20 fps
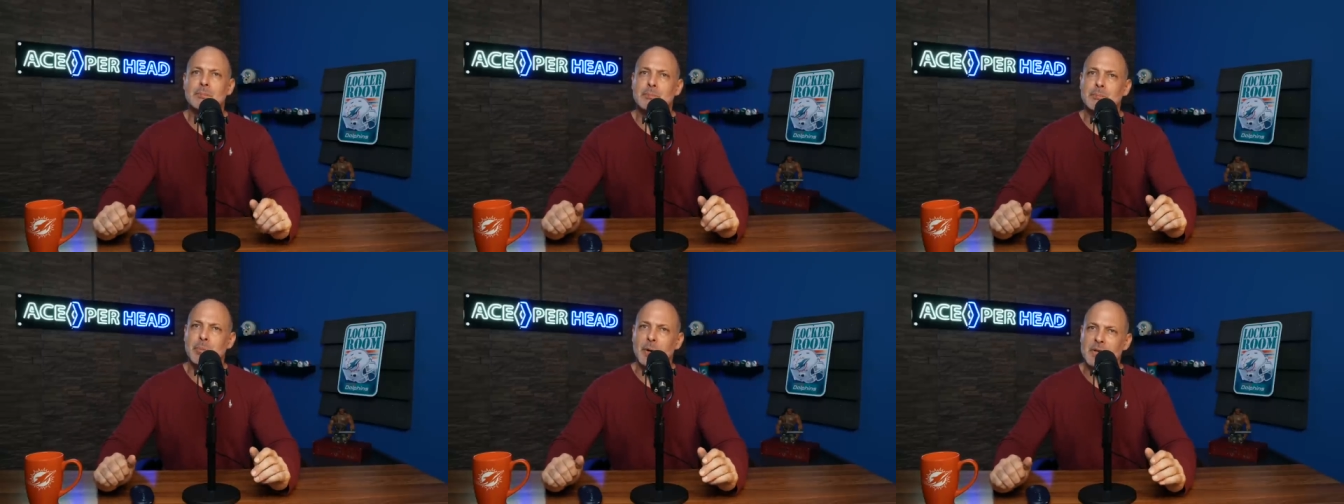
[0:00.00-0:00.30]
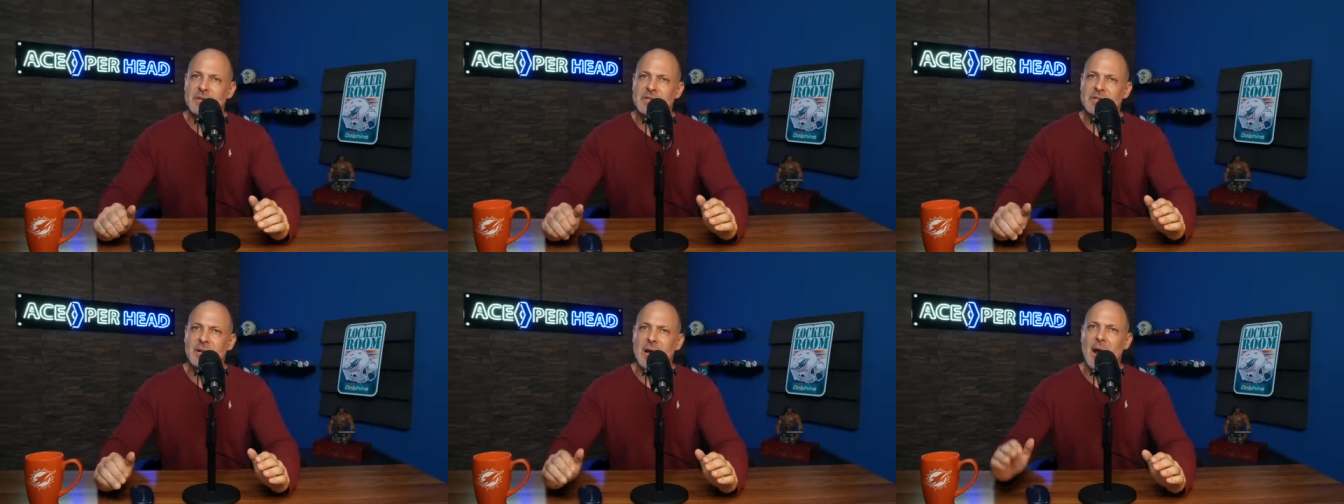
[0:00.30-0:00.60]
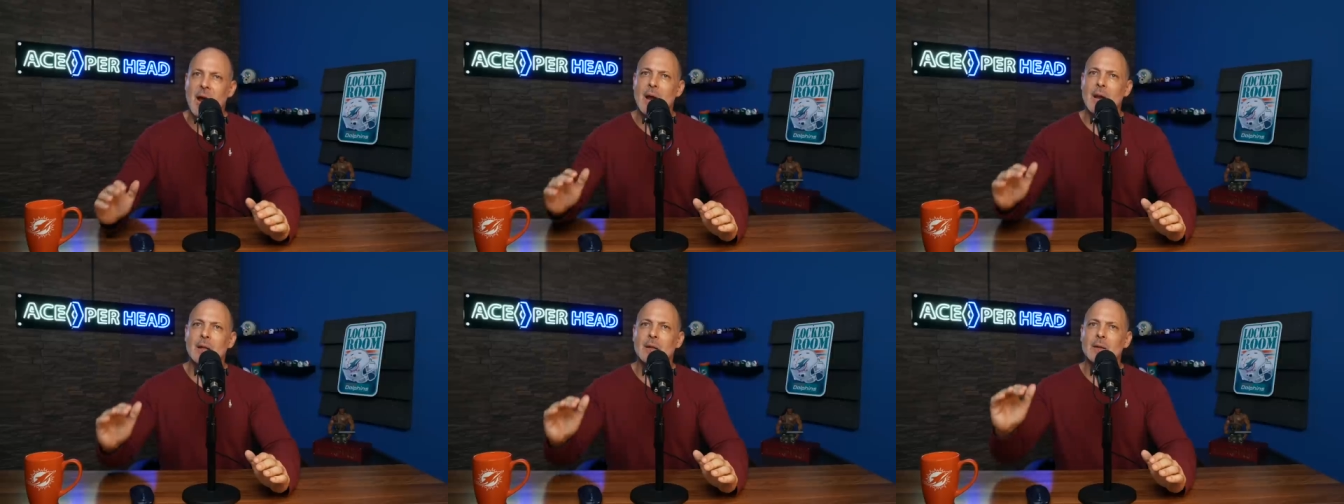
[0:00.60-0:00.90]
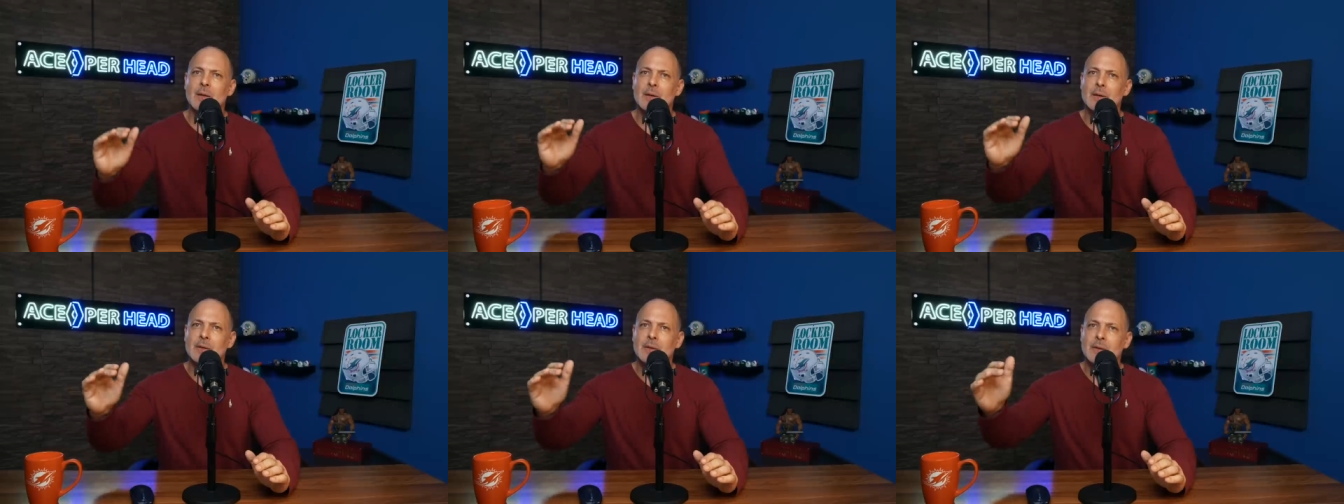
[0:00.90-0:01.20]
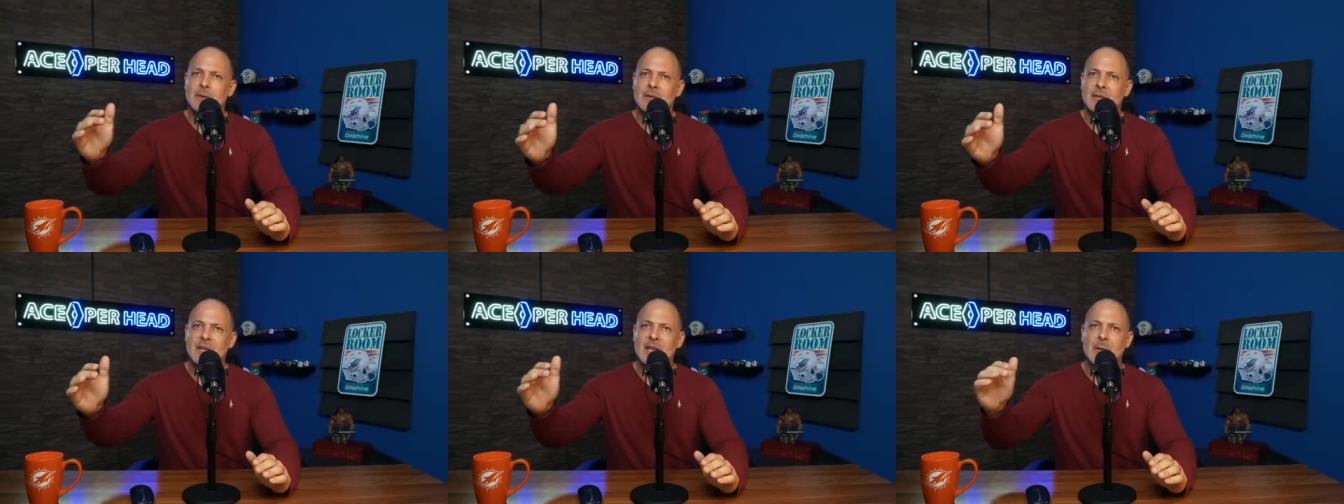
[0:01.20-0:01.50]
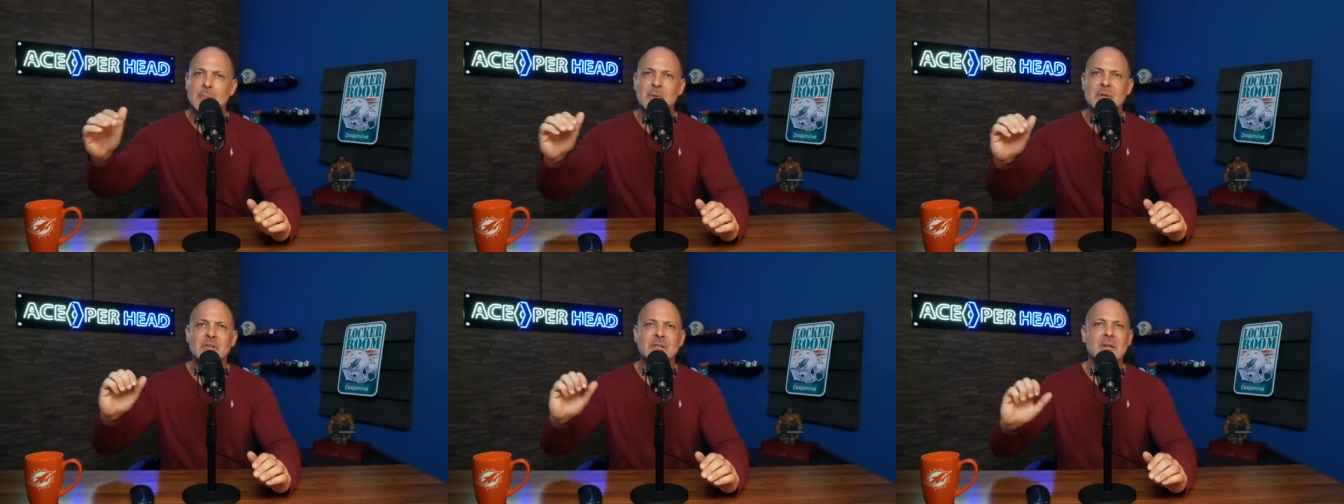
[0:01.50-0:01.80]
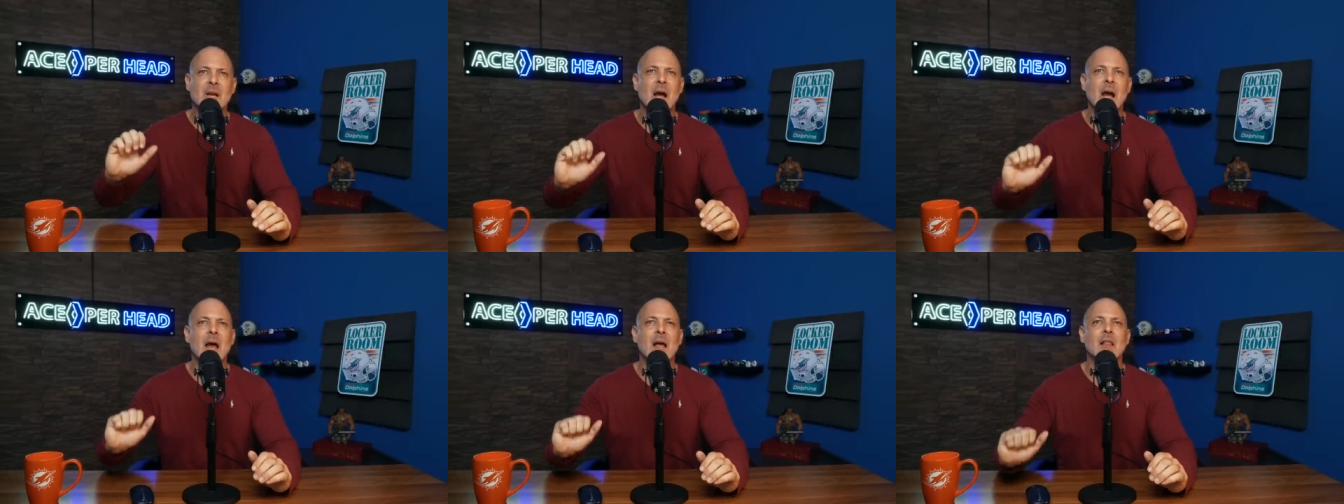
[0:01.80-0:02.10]
But Skylar, keeping
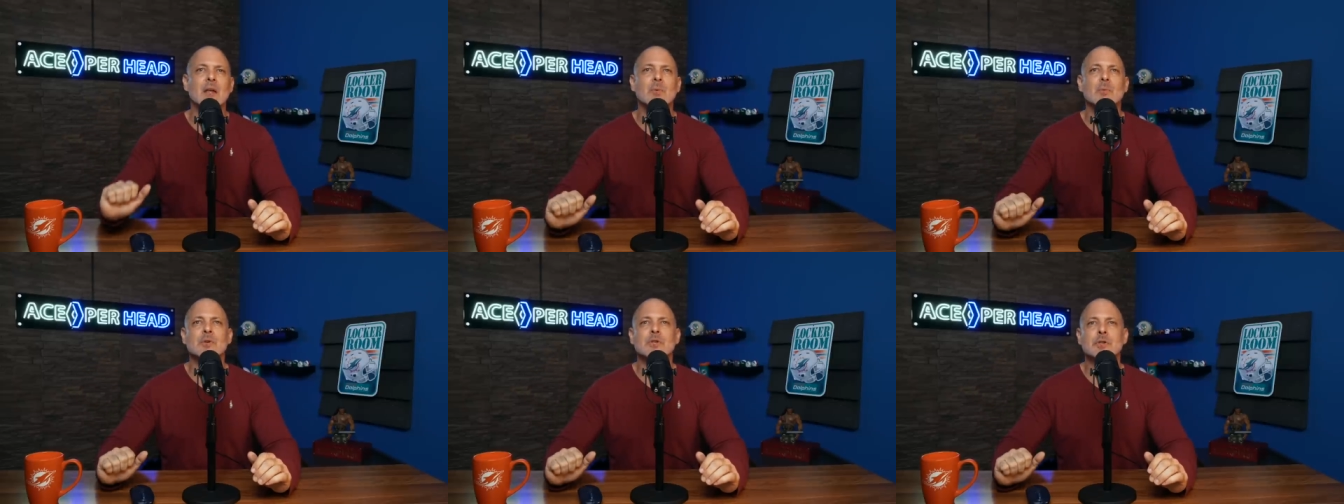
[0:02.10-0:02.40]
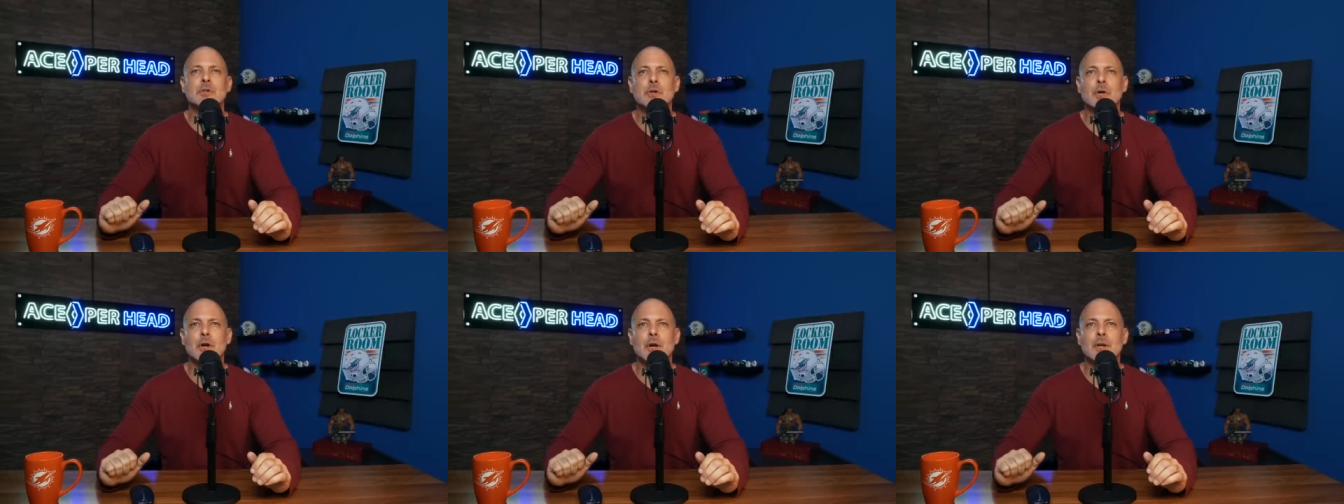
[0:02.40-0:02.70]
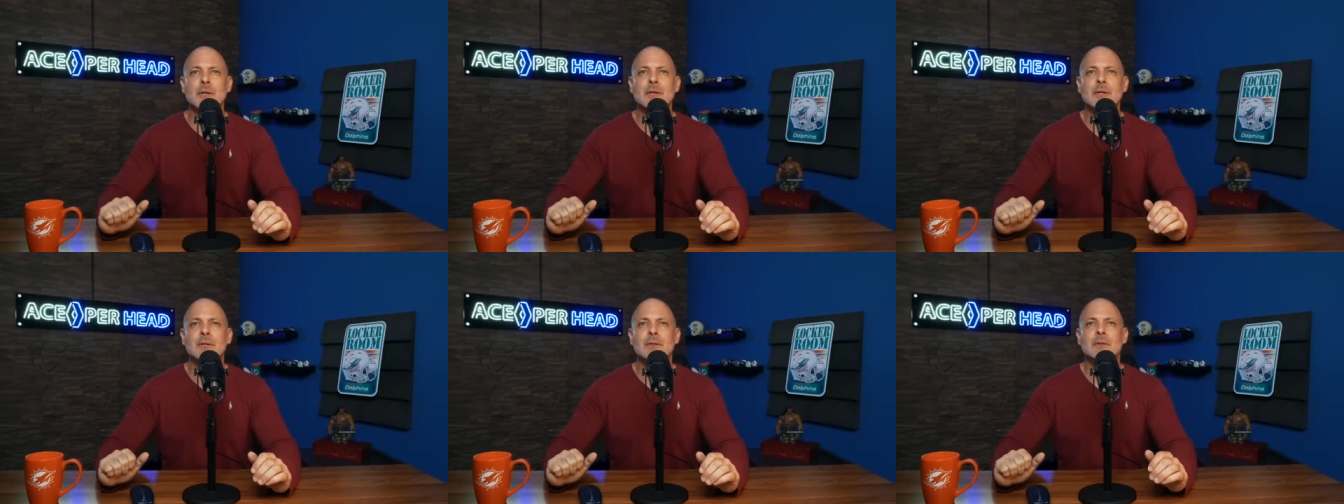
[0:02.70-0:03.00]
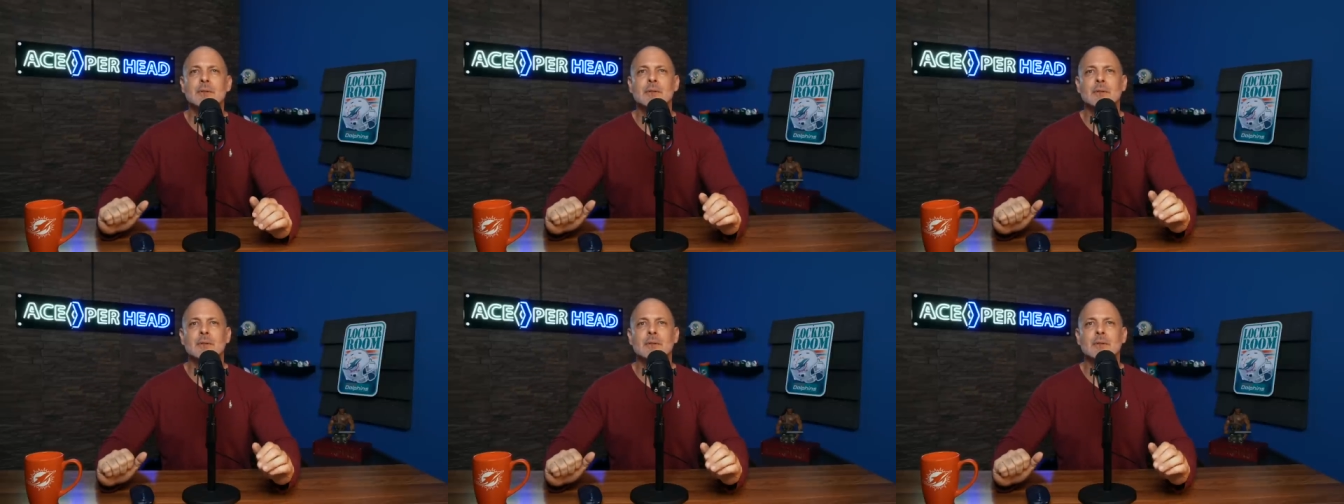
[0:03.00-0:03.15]
Skylar was good.